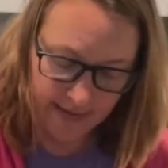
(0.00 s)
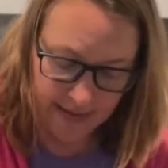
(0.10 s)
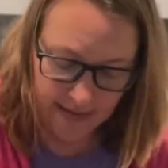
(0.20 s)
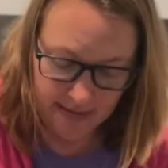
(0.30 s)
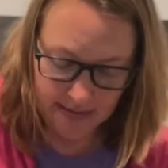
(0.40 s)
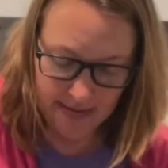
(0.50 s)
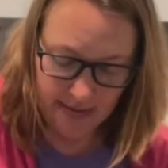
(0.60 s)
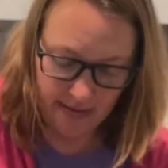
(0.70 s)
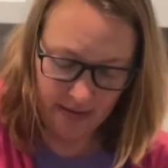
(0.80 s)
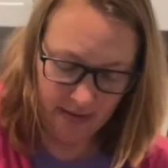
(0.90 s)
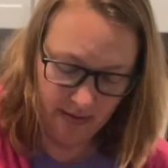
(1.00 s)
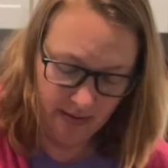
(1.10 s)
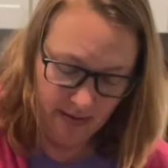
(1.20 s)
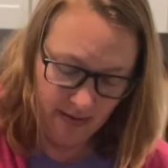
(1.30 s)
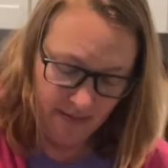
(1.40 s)
That doesn't sound
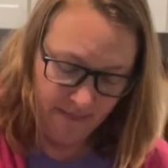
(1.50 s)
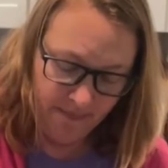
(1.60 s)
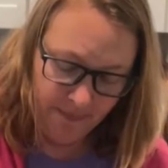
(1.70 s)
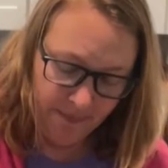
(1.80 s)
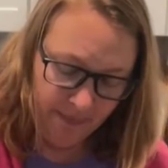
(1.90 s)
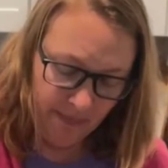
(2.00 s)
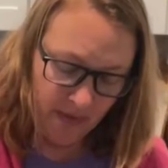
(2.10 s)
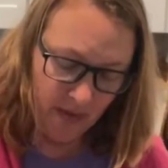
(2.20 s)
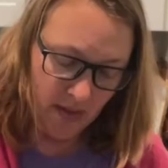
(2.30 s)
good.